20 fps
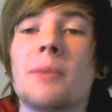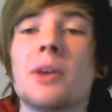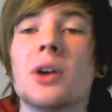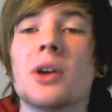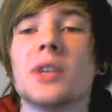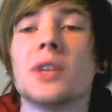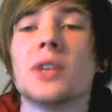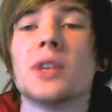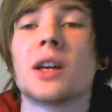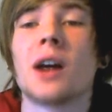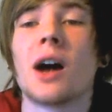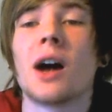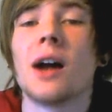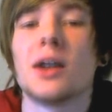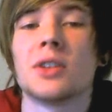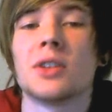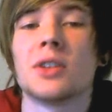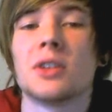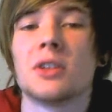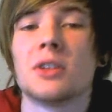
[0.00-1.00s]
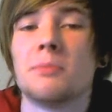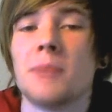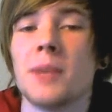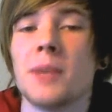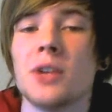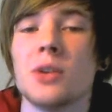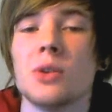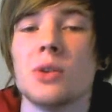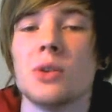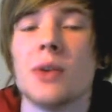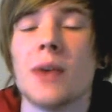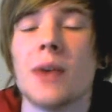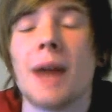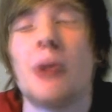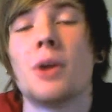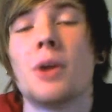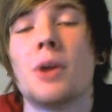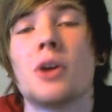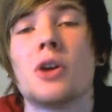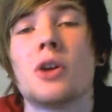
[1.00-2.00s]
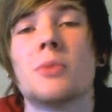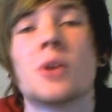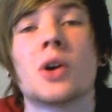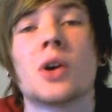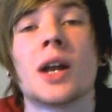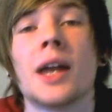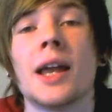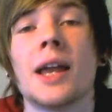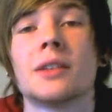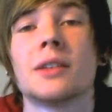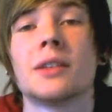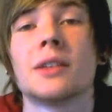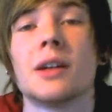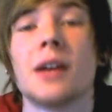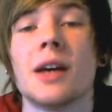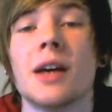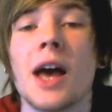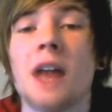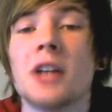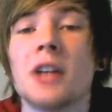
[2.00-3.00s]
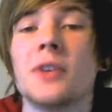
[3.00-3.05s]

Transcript: by using cards such as Pichu and Pokemon Collector